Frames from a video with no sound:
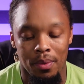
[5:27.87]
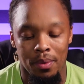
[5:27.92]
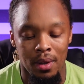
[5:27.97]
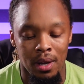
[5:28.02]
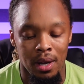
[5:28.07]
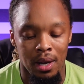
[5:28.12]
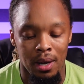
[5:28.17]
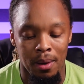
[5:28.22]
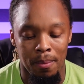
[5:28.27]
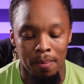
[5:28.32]

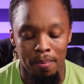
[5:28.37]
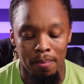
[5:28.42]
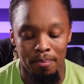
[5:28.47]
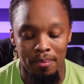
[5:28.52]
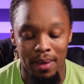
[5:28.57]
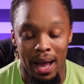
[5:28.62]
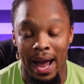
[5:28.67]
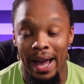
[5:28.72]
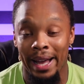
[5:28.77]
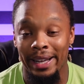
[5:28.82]
I
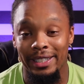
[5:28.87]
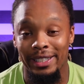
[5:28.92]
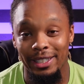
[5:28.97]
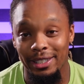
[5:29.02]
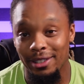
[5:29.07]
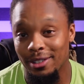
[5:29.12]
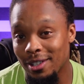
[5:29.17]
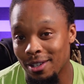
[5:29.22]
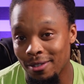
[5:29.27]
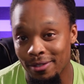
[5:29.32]
actually
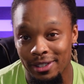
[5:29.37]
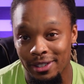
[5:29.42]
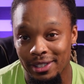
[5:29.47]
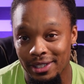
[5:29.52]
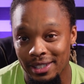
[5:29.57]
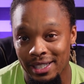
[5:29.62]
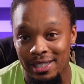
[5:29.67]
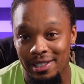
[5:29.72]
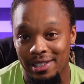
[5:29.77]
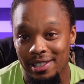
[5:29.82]
love this
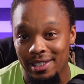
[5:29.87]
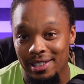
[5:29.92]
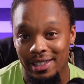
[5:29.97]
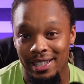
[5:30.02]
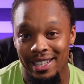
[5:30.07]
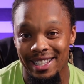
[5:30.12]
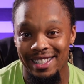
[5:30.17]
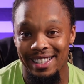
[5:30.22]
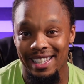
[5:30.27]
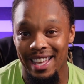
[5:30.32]
lens. This
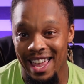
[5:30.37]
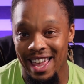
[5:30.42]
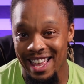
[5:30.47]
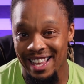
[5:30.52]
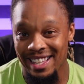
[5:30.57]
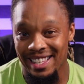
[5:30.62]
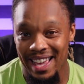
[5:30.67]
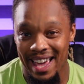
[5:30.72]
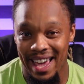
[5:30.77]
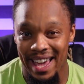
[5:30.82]
lens
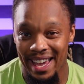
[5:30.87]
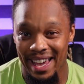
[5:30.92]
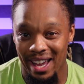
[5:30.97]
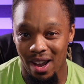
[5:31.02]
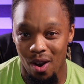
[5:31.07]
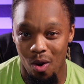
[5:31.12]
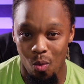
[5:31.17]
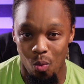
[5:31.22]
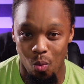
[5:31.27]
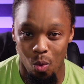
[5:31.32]
is a
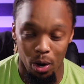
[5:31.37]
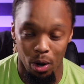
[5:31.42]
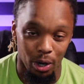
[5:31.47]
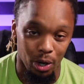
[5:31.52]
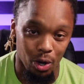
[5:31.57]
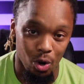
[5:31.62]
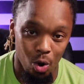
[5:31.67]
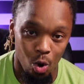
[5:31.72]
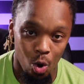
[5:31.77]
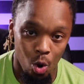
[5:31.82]

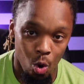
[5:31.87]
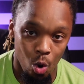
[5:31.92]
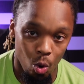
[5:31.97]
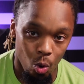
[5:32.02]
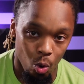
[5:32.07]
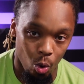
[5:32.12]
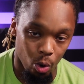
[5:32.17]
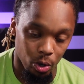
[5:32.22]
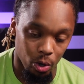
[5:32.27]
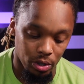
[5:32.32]

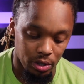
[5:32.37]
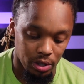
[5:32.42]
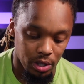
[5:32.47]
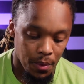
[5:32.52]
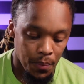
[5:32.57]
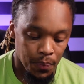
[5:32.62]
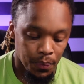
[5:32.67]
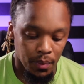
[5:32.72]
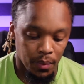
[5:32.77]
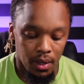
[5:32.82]
workhorse.
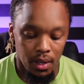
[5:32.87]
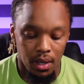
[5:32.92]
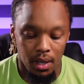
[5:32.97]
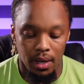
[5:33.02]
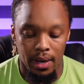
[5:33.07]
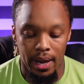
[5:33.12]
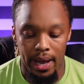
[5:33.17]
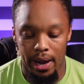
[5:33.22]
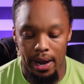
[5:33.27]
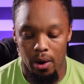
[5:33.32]

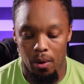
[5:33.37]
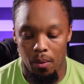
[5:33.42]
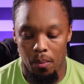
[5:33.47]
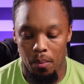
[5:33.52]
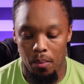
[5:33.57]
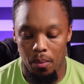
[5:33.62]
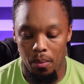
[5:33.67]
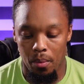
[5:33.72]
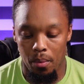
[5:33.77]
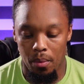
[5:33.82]
Now,
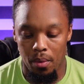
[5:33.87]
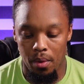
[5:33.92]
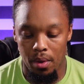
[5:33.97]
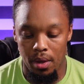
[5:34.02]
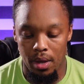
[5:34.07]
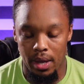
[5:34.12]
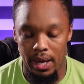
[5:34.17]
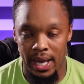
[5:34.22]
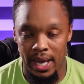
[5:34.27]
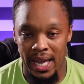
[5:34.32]

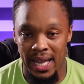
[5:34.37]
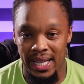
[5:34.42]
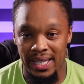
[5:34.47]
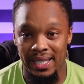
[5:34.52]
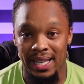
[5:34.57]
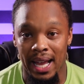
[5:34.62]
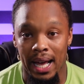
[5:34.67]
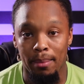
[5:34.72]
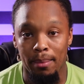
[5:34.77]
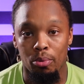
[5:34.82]

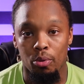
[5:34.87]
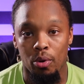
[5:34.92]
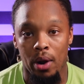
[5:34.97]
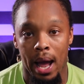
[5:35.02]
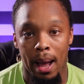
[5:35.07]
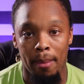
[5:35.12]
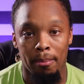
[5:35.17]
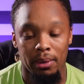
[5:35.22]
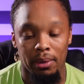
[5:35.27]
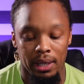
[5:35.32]
it's not a
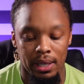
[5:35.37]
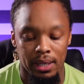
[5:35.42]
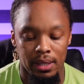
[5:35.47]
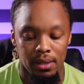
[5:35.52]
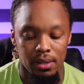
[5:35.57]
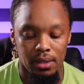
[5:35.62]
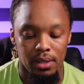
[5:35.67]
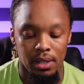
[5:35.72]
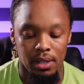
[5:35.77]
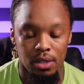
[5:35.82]
prime
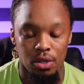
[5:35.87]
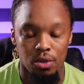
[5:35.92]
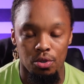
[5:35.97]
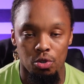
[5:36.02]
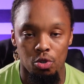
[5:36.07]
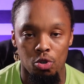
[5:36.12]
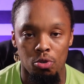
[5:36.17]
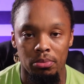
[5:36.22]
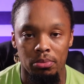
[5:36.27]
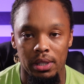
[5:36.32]
lens. It's a
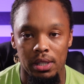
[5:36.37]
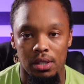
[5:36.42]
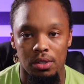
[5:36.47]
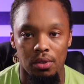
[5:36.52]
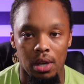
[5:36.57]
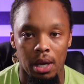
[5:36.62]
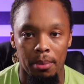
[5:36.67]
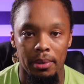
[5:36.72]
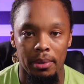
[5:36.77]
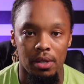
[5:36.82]
zoom lens,
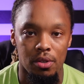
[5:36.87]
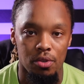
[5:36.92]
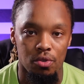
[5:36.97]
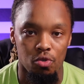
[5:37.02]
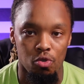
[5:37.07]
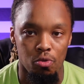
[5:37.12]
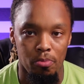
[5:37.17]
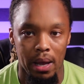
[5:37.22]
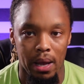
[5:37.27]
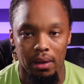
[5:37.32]
so I'll be able to
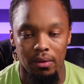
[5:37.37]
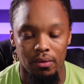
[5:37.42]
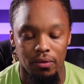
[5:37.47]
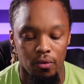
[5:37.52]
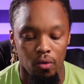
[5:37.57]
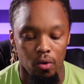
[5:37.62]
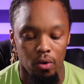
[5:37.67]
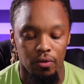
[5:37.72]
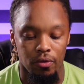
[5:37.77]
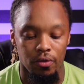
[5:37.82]
zoom back and
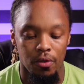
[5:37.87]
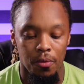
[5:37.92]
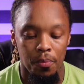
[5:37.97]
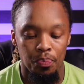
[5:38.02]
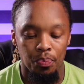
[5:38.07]
forth.